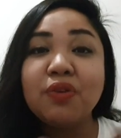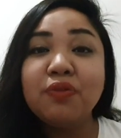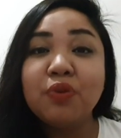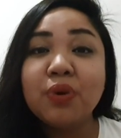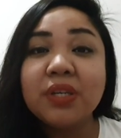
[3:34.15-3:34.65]
Of
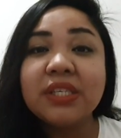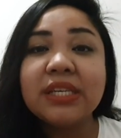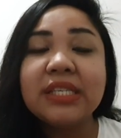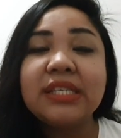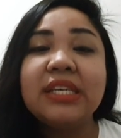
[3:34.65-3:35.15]
course,
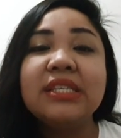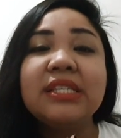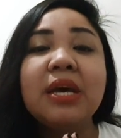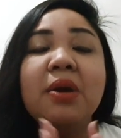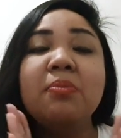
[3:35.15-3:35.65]

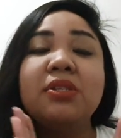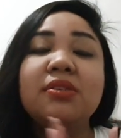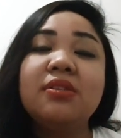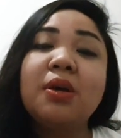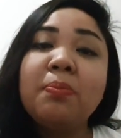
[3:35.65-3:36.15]
since
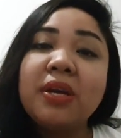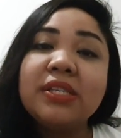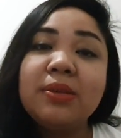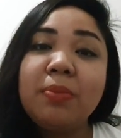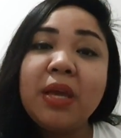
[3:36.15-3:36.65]
magsa-stop na
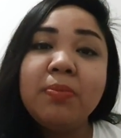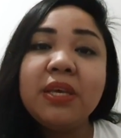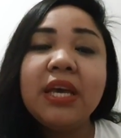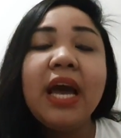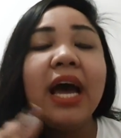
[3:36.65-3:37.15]
si
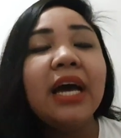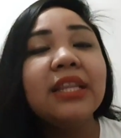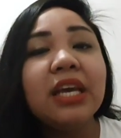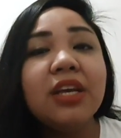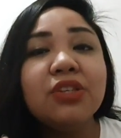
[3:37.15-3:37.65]
baby,
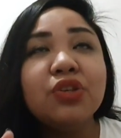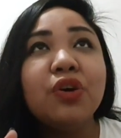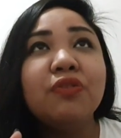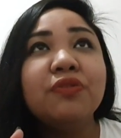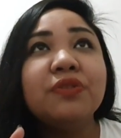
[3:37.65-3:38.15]
at the age
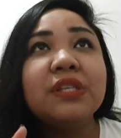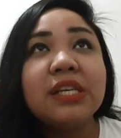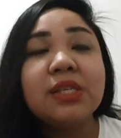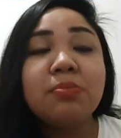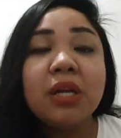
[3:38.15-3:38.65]
of
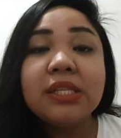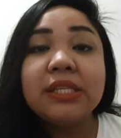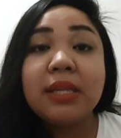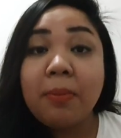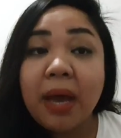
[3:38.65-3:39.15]
6
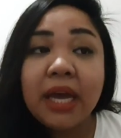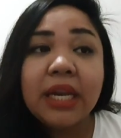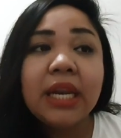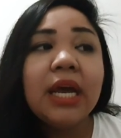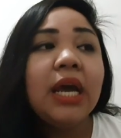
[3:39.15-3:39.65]
months
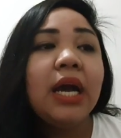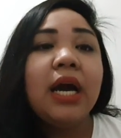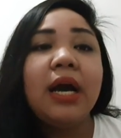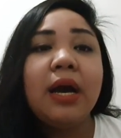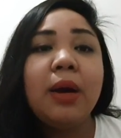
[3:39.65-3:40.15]
naman,
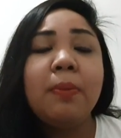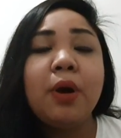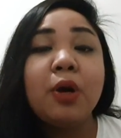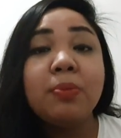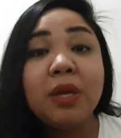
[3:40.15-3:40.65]
our